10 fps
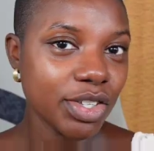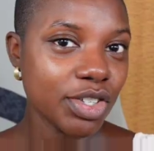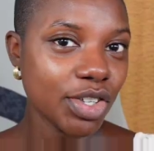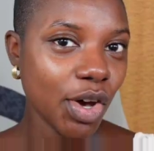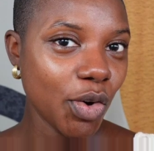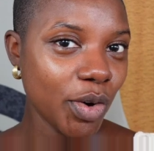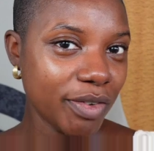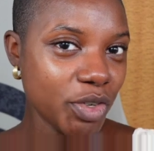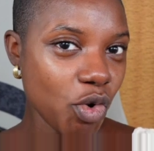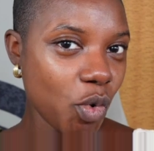So
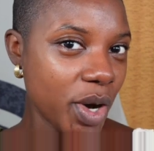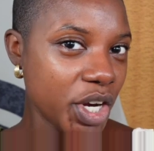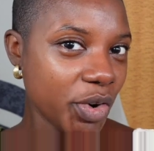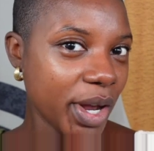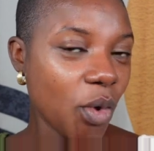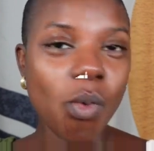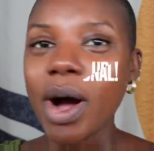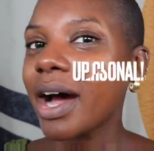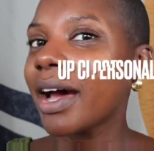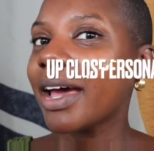if you were wondering
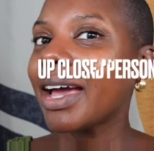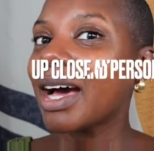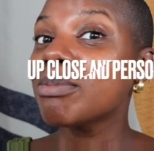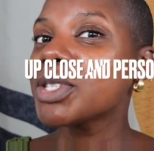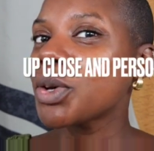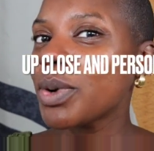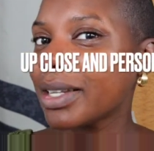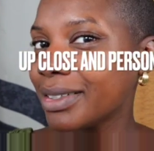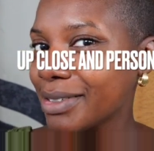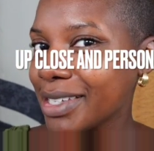why I'm so
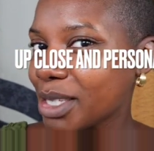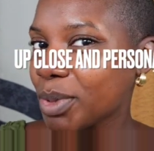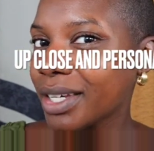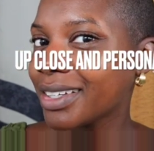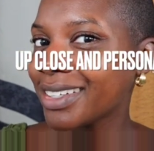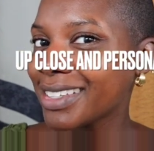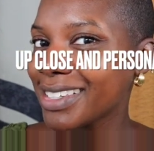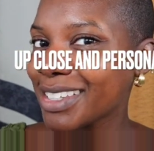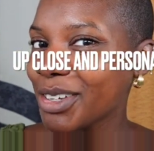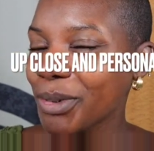close, it's
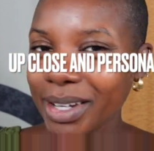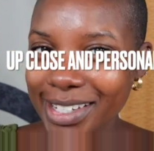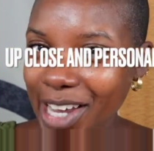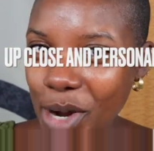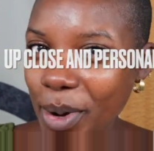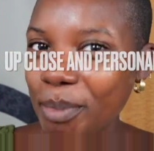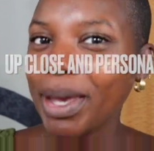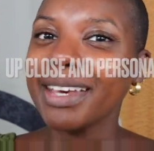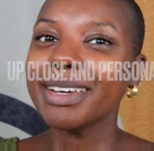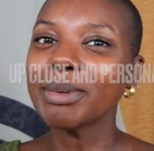because we're going to talk about
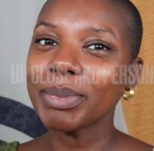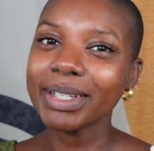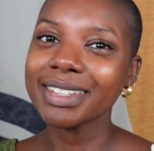makeup.